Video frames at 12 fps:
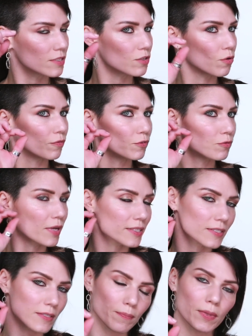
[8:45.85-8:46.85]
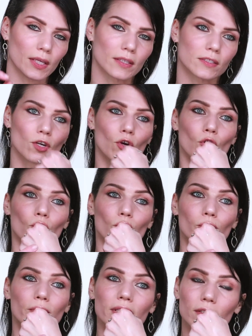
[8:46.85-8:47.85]
So if you get something that's
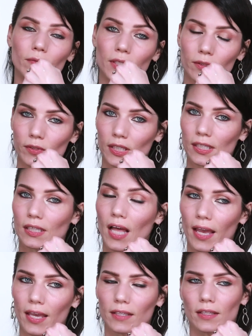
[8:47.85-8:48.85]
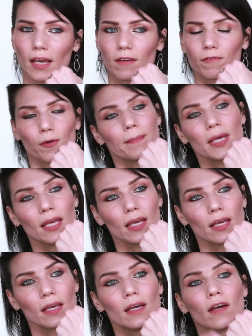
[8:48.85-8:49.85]
really, really, really light, like for
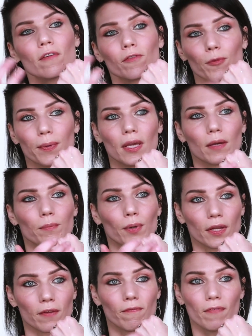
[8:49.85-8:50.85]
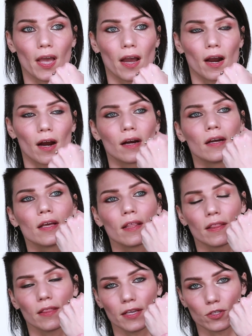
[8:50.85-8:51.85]
me, for being pretty fair,
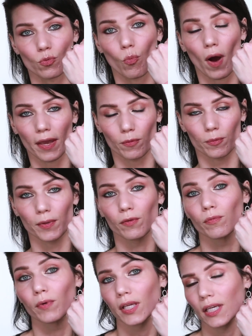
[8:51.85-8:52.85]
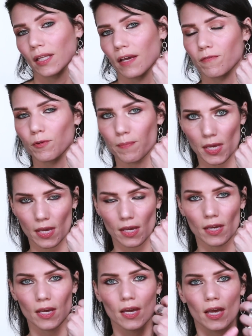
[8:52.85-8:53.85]
this white would be really light for
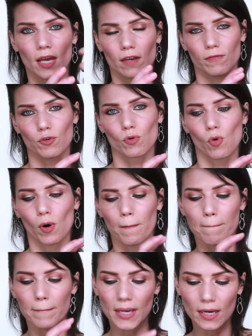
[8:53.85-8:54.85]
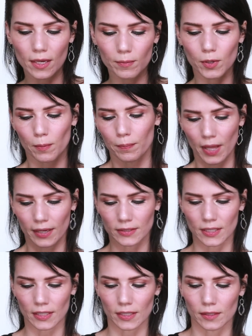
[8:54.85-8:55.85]
me. If you're more medium
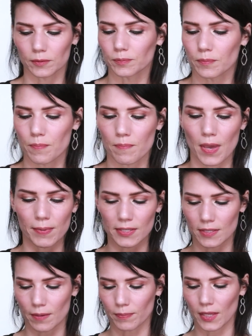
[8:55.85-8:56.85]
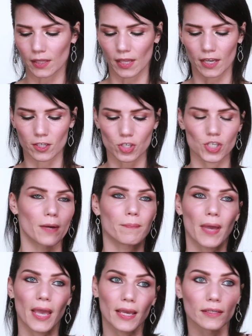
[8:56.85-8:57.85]
complected, maybe something like a
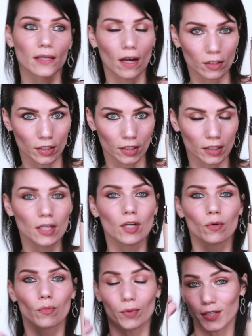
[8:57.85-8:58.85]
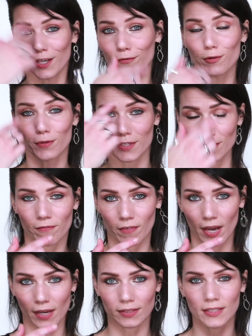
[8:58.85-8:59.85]
champagne color would give you this
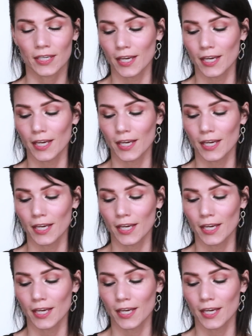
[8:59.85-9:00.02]
effect.